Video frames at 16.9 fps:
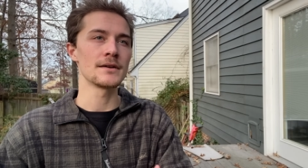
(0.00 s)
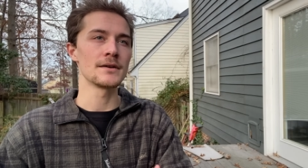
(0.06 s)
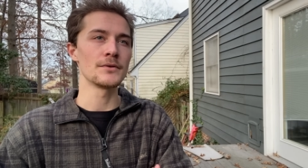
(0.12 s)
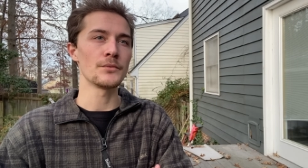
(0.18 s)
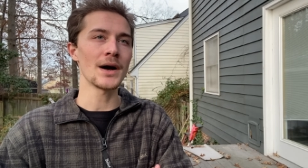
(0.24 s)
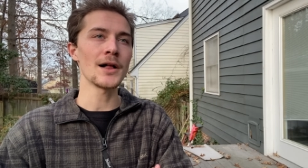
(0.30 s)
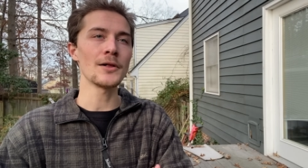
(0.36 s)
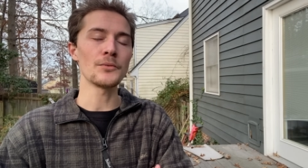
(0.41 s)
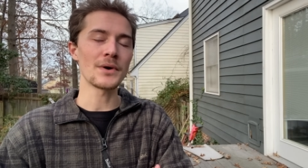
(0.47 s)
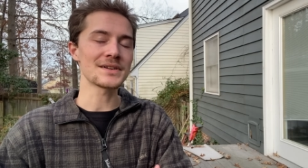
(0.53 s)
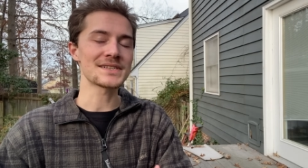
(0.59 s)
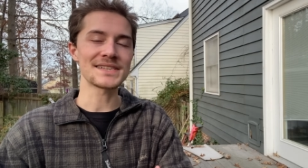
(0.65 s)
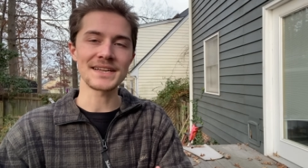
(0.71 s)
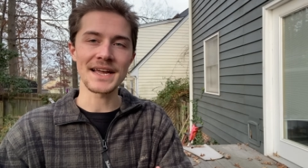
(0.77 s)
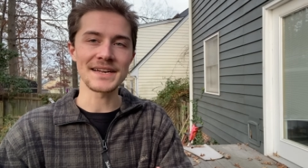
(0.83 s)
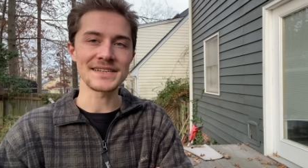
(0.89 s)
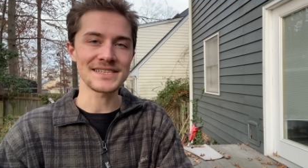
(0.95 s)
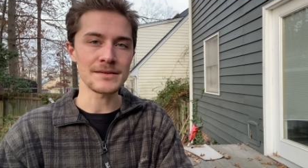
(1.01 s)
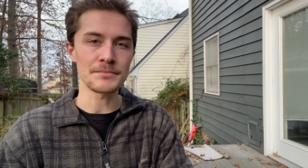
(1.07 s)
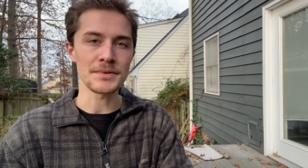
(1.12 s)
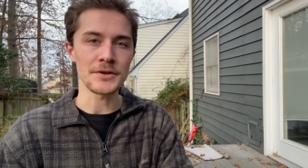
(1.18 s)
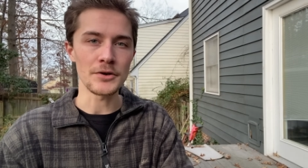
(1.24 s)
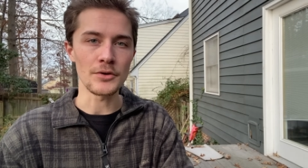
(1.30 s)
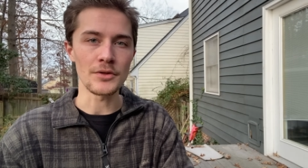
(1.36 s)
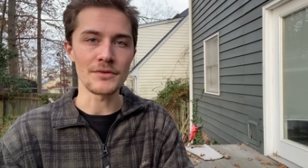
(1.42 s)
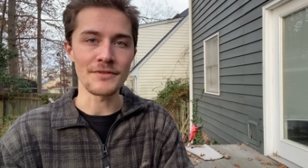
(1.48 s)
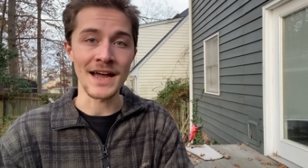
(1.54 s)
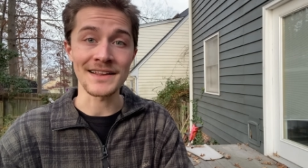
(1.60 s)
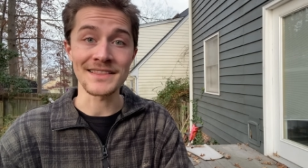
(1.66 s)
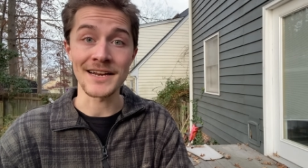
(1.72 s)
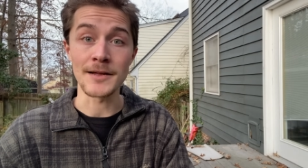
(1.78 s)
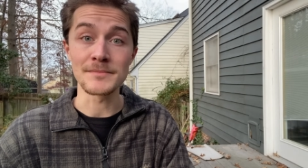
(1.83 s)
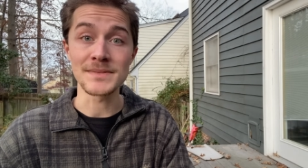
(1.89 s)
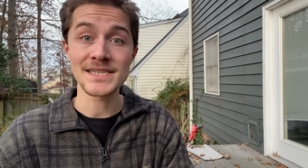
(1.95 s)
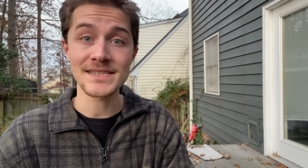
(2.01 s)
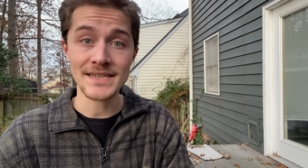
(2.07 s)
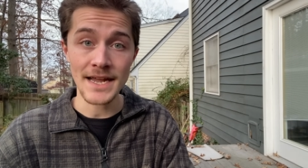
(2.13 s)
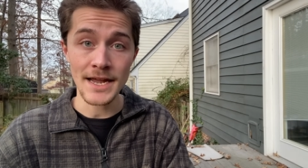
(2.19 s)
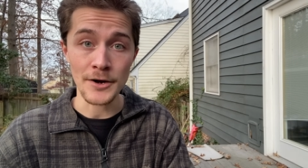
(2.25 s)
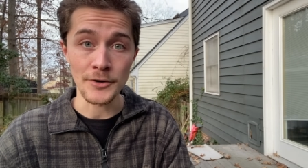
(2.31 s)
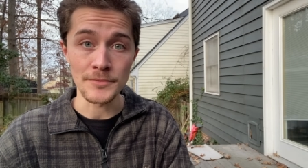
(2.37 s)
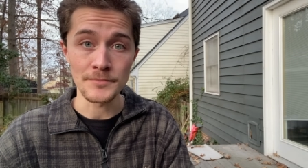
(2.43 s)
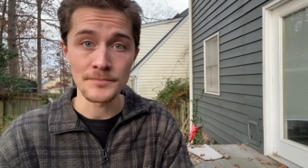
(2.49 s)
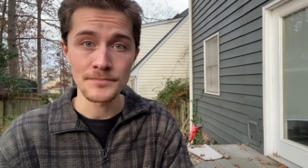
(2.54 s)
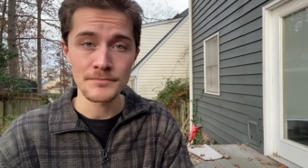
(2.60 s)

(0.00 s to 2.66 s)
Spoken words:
well, once again, simply due to the fact that I'm scared.